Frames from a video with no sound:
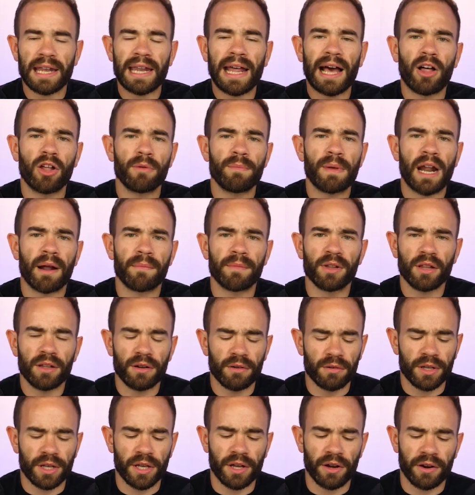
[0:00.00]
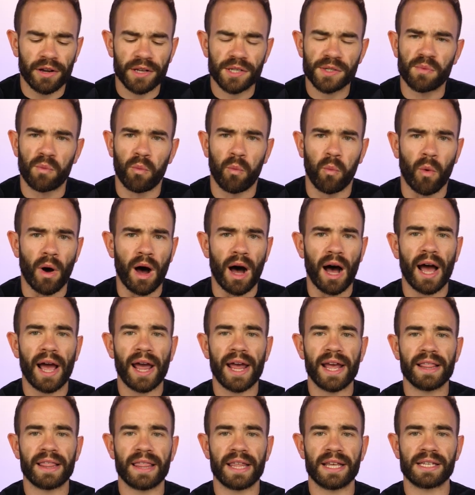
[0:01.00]
And I'll admit, I'm a little curious
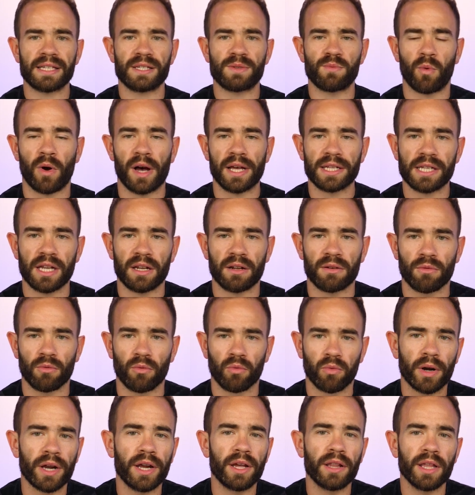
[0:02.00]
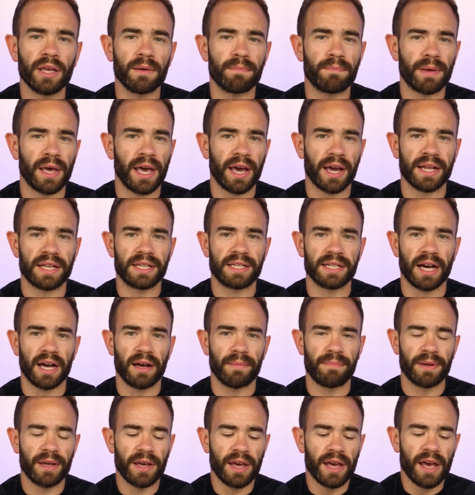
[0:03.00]
why this wasn't really picked
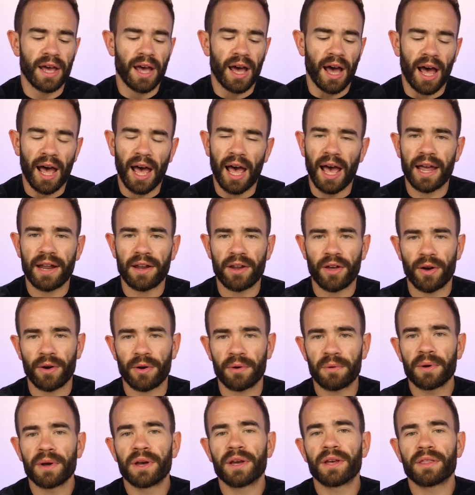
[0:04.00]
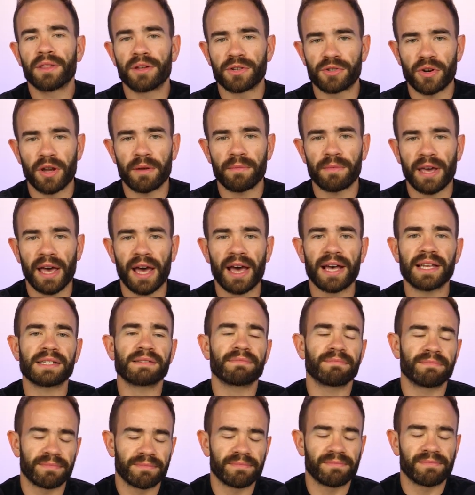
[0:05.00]
up. I know the
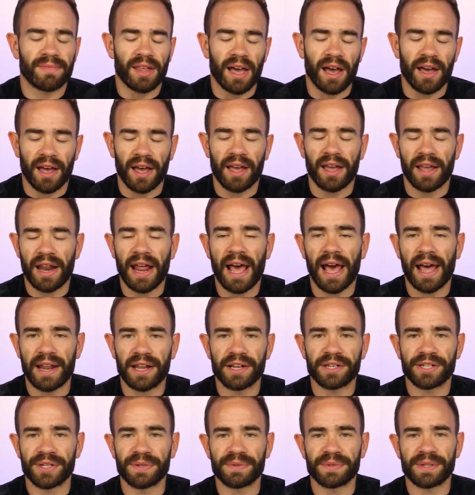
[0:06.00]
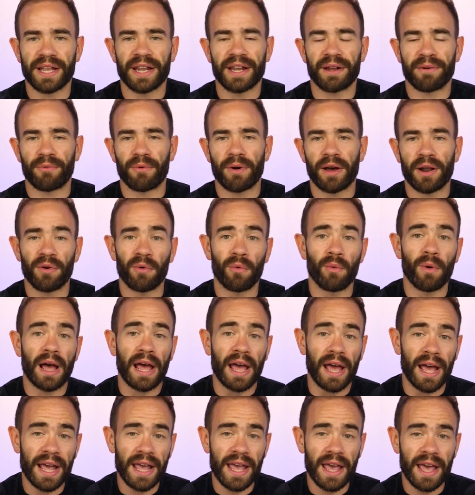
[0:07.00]
Dreamcast, it had issues and it went
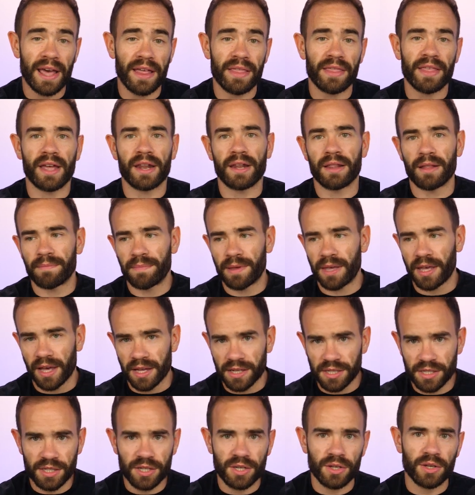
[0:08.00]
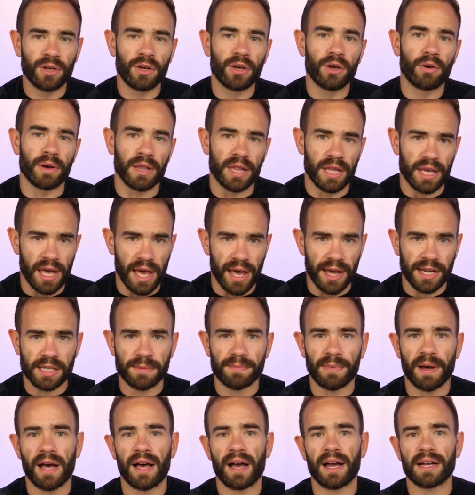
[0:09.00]
away, and then the PS2 and the
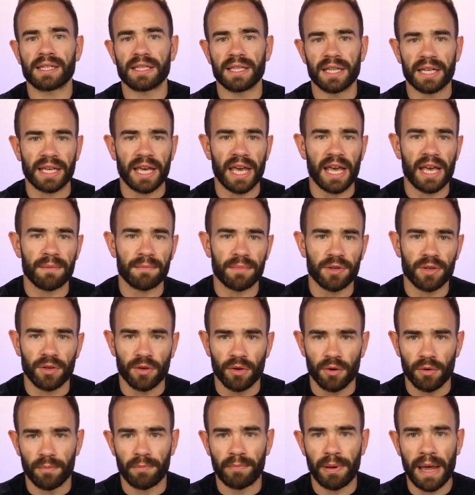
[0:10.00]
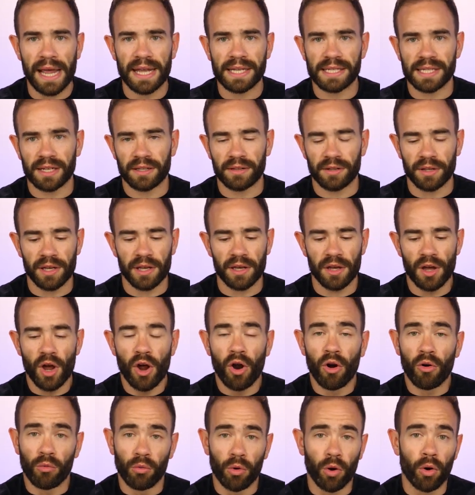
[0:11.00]
Xbox and the GameCube basically
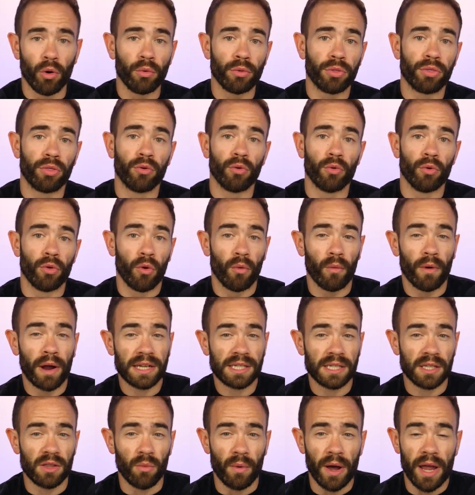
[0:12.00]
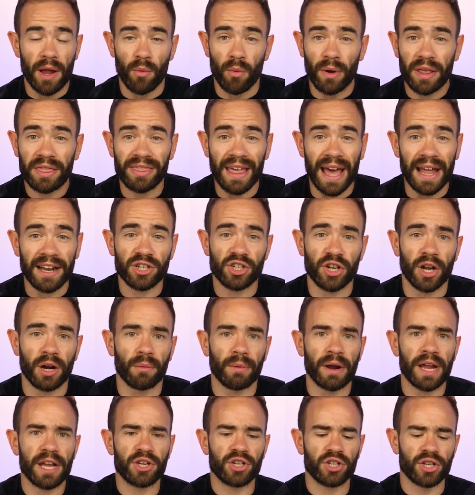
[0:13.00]
rolled through the rest of the way with that
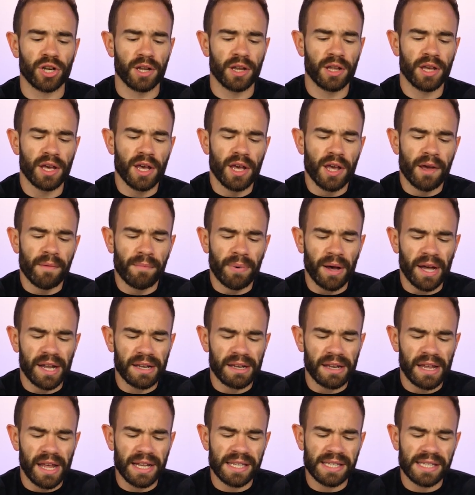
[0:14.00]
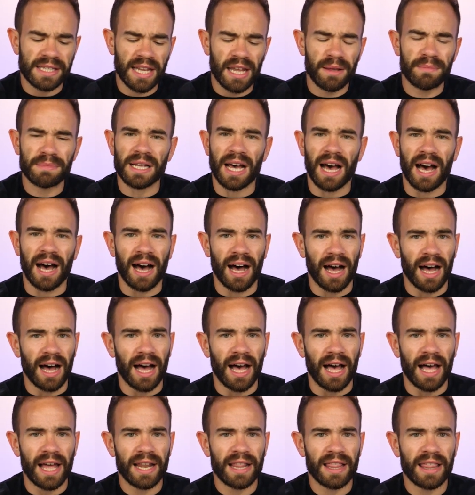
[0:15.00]
generation. But it seems
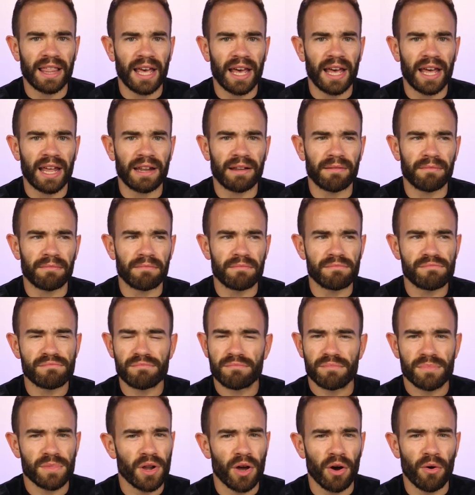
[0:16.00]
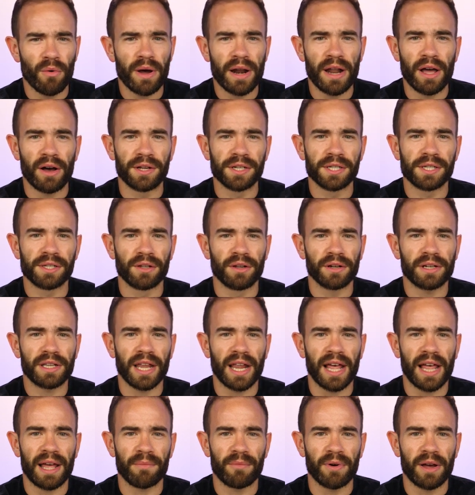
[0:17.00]
odd that no one else looked
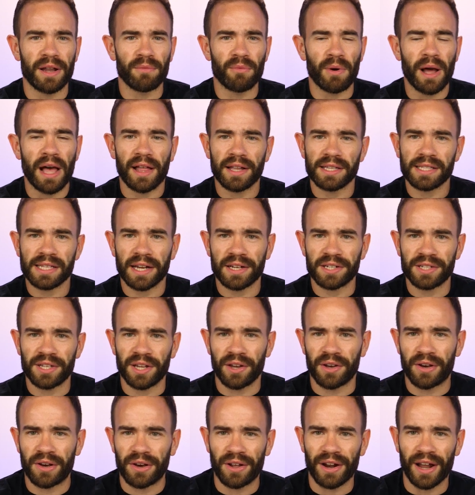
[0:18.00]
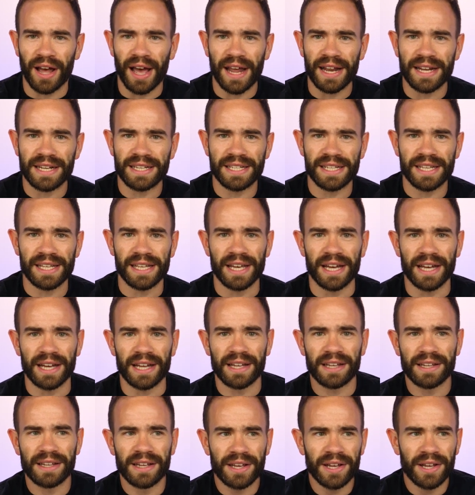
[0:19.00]
at that and went, wow, that's actually a good
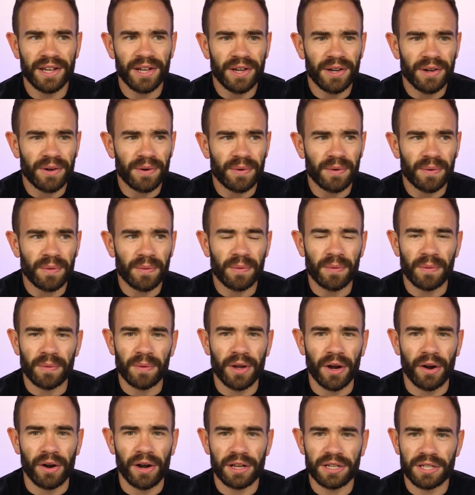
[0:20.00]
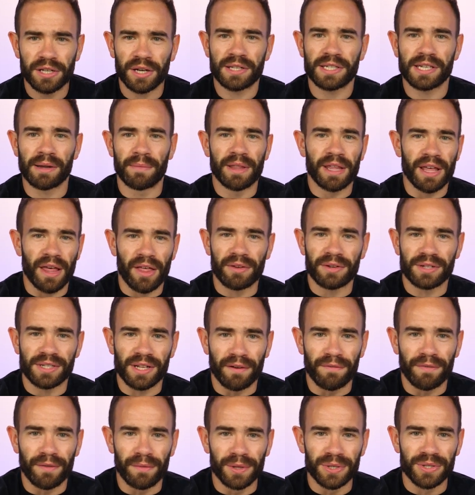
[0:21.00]
idea. We already took some of the other
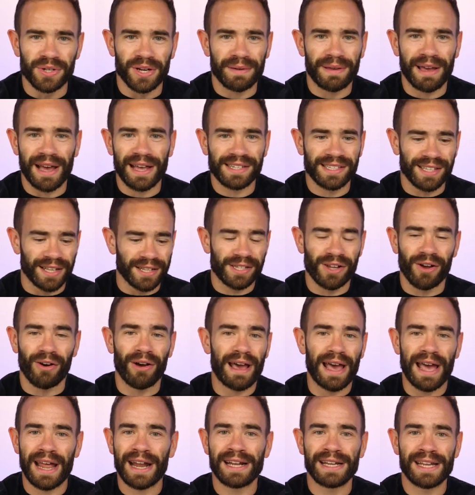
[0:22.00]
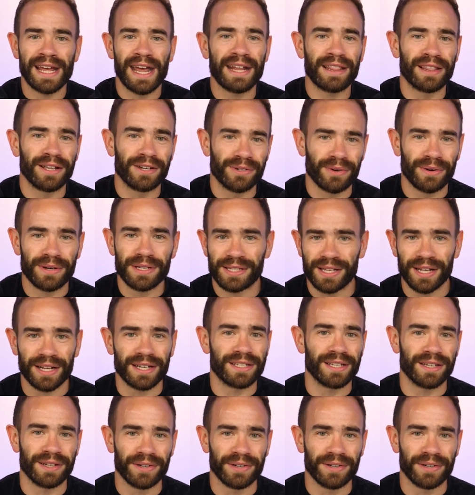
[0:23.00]
stuff in the Dreamcast, let's go ahead and take the joystick